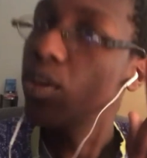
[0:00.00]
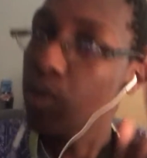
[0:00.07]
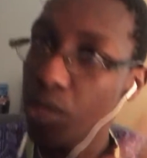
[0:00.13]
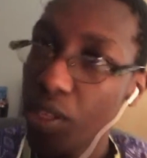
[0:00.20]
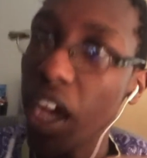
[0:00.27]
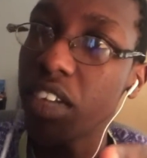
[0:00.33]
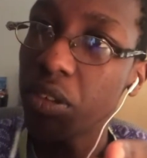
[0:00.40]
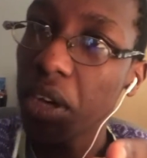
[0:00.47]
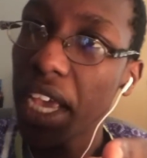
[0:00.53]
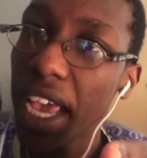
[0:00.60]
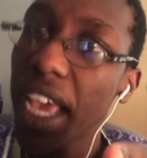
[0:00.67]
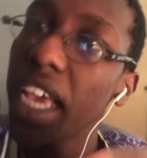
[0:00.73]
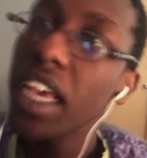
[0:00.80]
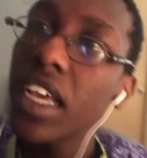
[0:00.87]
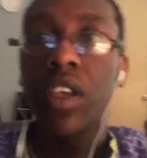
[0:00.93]
you thought,
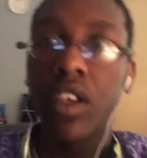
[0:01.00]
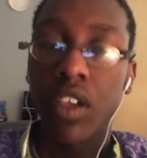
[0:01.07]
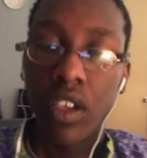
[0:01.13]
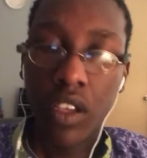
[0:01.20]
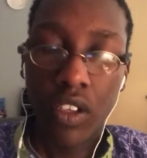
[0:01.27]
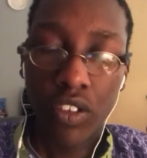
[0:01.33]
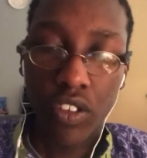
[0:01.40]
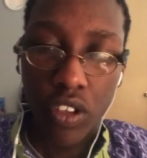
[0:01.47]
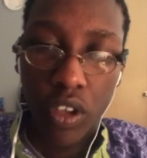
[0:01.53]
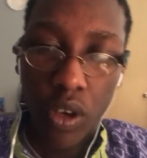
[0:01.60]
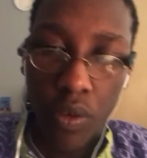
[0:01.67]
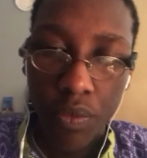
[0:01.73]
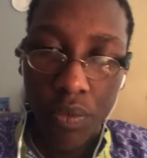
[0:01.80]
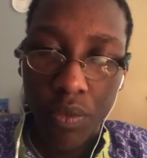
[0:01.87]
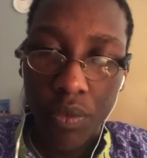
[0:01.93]
okay?
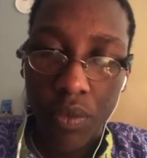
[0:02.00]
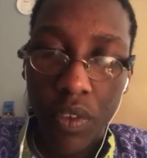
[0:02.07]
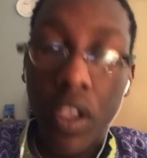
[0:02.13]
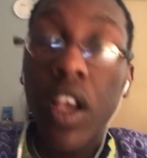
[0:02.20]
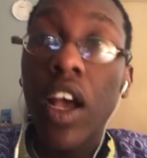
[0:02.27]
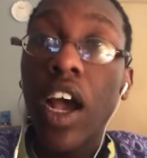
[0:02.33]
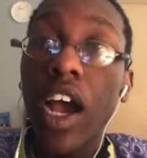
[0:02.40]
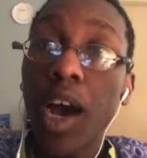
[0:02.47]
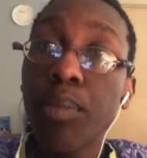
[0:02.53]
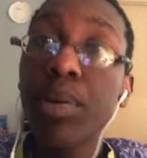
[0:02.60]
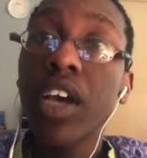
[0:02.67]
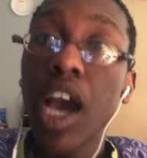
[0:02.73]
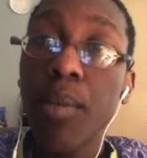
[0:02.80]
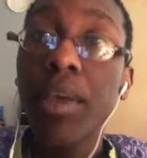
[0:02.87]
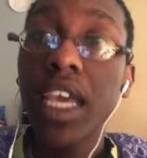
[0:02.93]
So
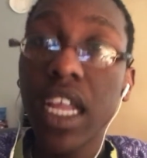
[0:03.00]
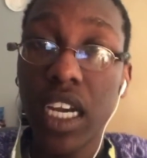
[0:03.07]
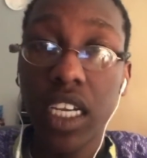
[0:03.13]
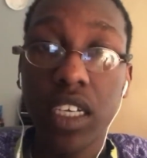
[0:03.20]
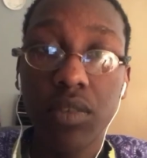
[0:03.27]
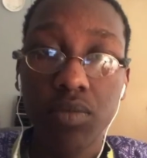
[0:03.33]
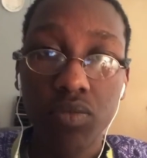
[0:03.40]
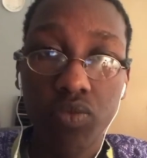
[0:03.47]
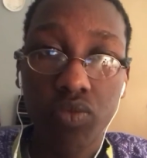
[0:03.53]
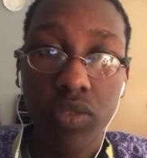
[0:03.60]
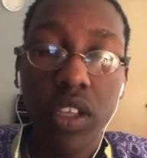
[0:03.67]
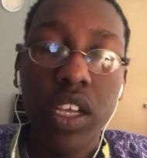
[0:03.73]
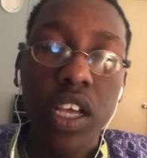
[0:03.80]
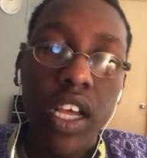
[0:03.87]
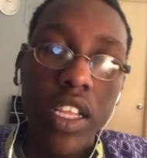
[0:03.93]
upcomingly,
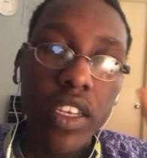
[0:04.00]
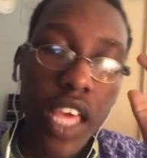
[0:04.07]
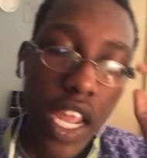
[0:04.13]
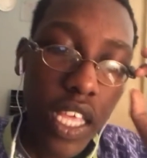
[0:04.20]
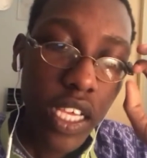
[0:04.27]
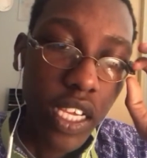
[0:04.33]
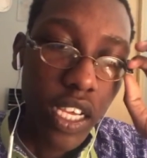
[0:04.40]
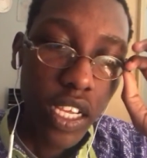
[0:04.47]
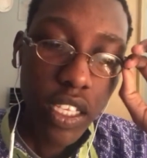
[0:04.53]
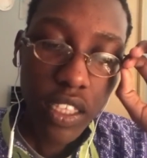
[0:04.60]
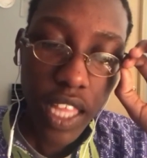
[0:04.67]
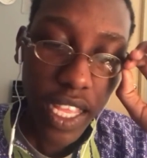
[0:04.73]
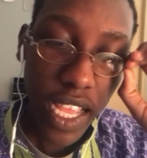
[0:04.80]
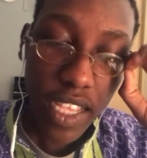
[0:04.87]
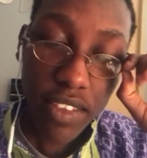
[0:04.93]
Derek,
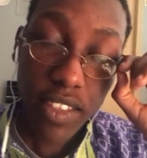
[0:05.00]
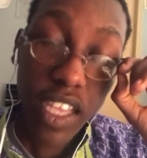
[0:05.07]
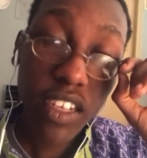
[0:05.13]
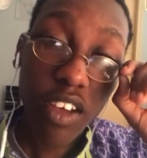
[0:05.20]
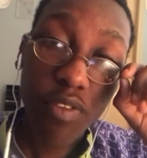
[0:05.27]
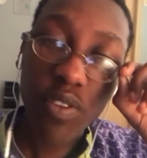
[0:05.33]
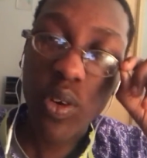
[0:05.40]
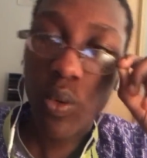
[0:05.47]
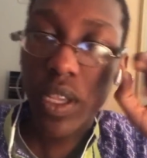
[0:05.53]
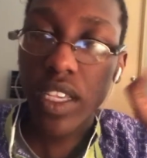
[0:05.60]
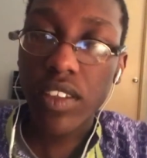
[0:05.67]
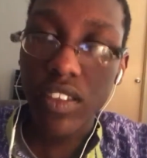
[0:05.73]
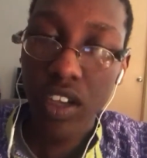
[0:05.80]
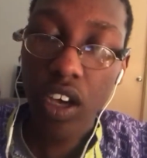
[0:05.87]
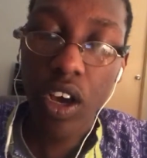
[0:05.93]
like I said a few
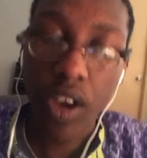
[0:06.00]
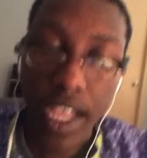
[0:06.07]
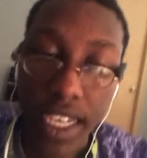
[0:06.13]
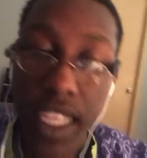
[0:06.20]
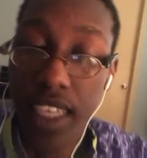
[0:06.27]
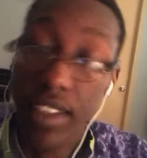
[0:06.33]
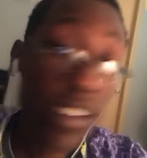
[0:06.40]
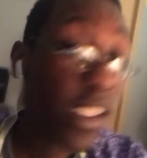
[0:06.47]
weeks ago, and he